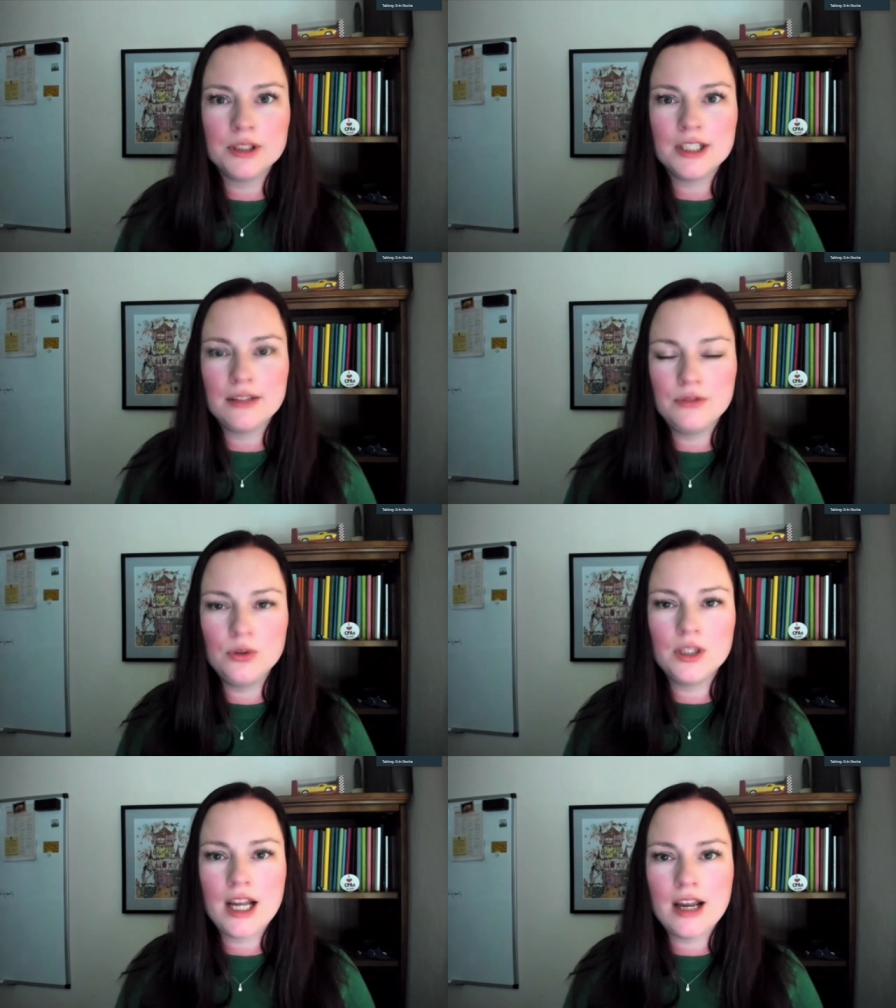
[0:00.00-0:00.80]
If you
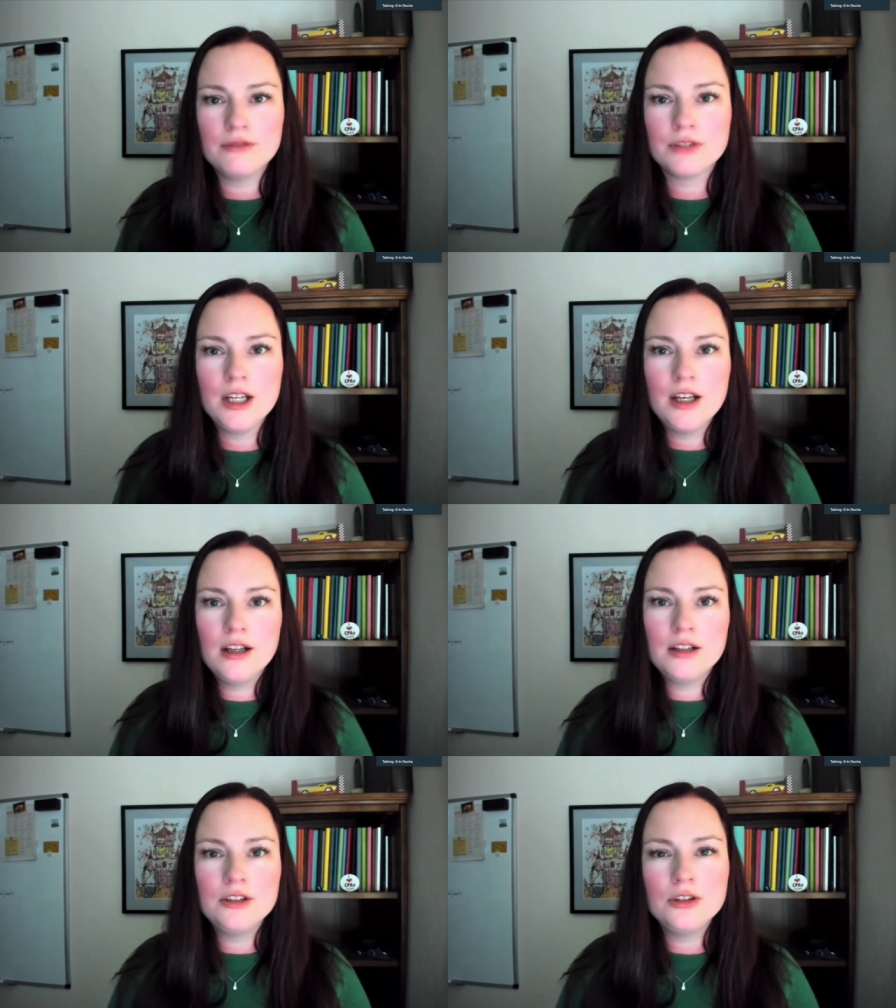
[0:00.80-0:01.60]
can have
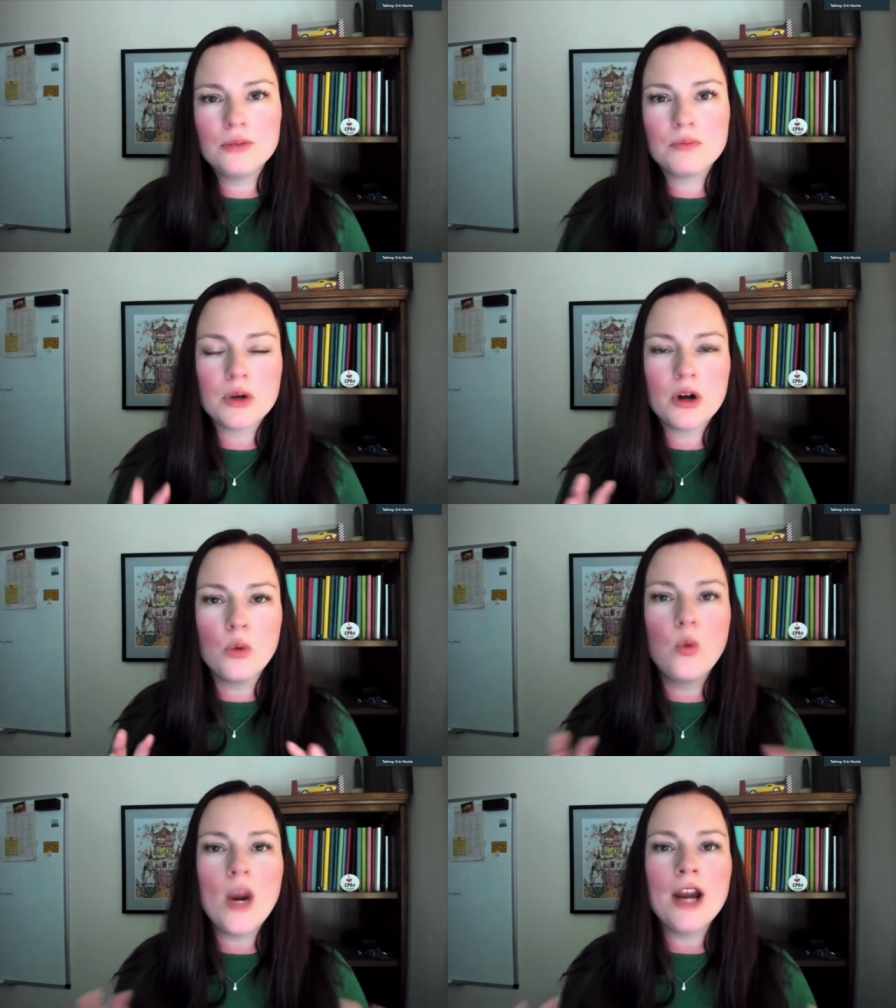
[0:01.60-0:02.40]
your
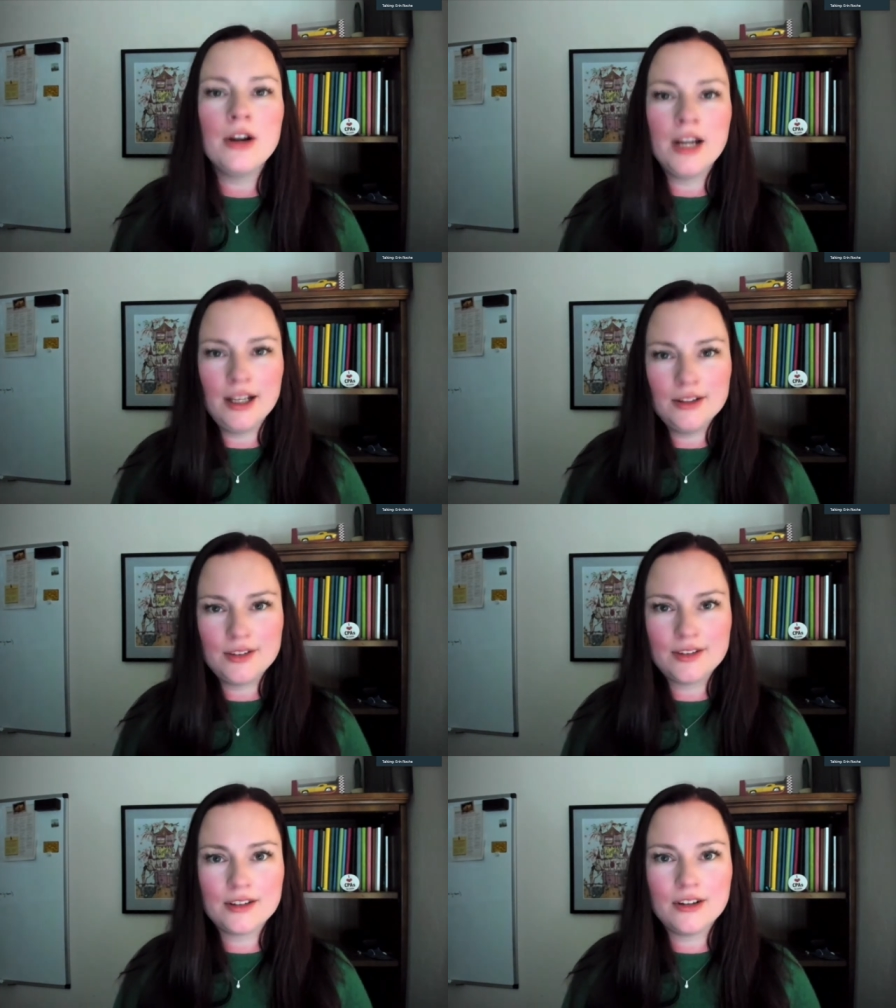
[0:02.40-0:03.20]

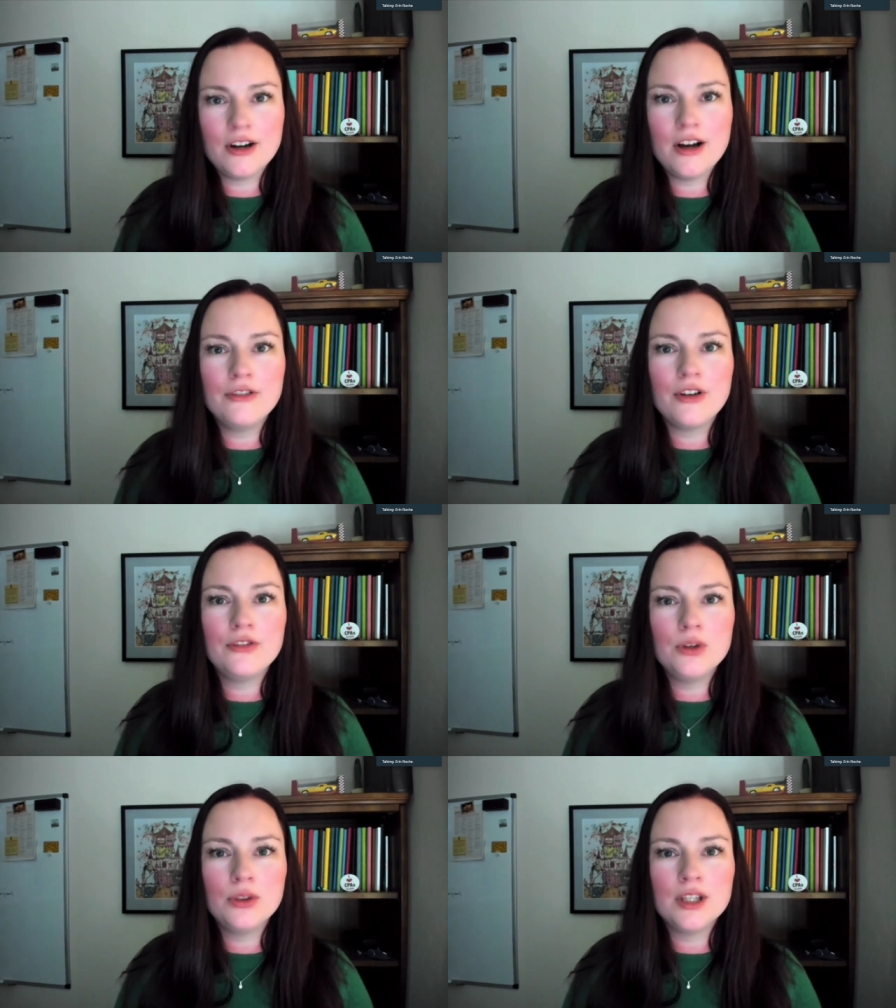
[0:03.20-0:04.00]
awareness of a
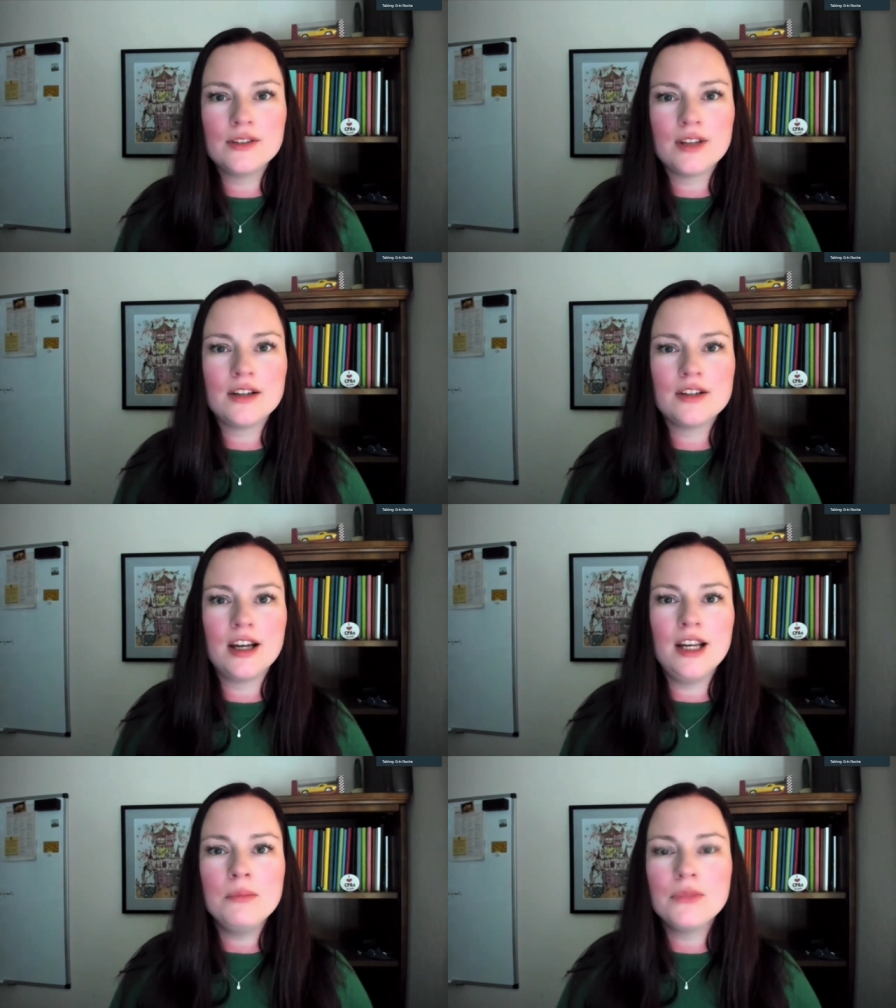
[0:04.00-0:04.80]
few things at a
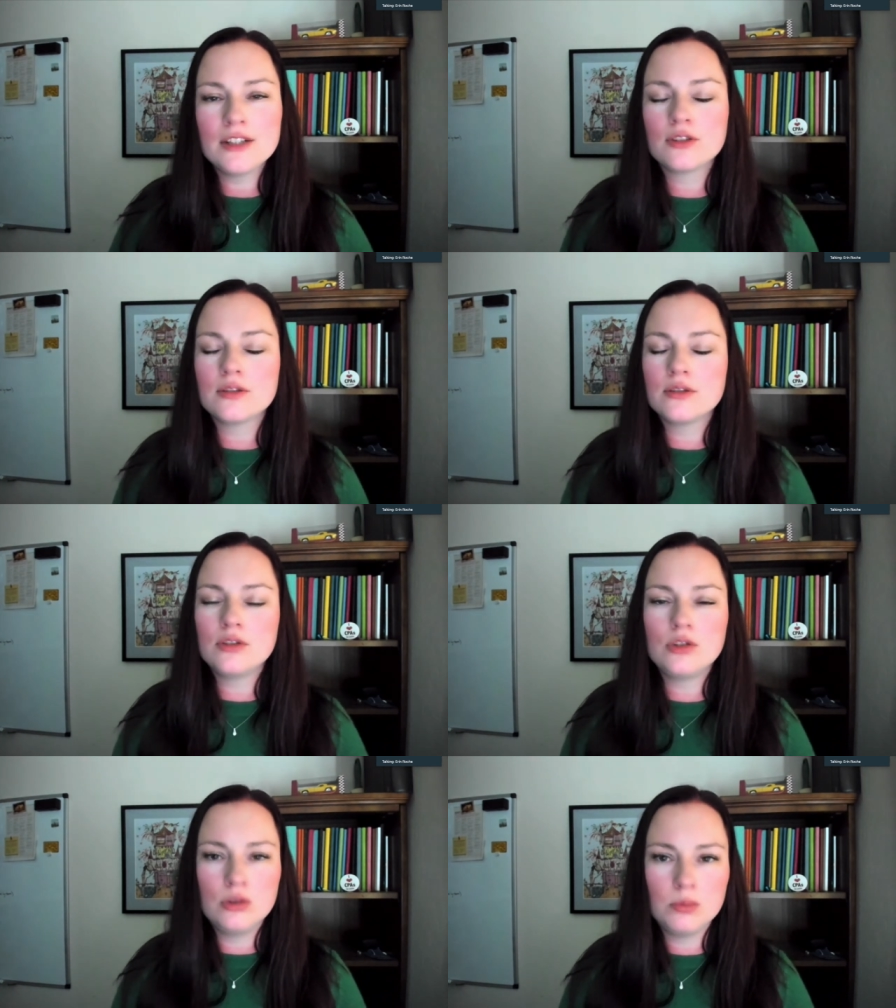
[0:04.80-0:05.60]
time, that's
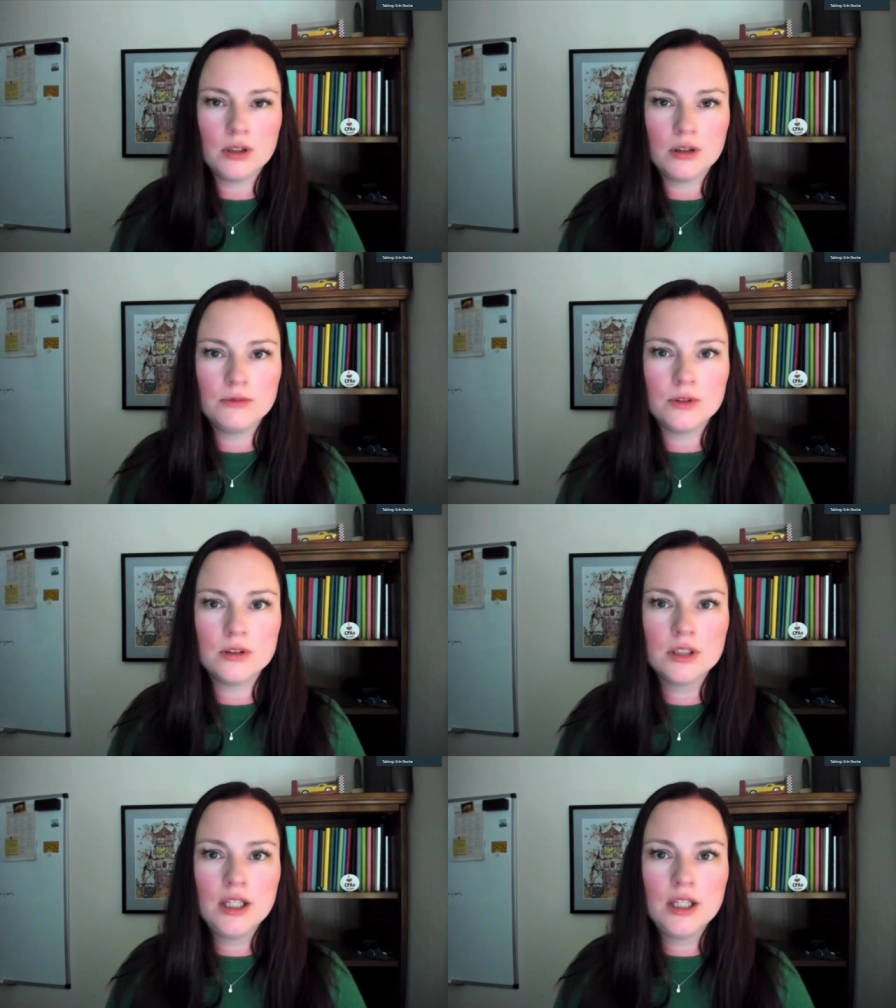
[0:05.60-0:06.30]
super helpful.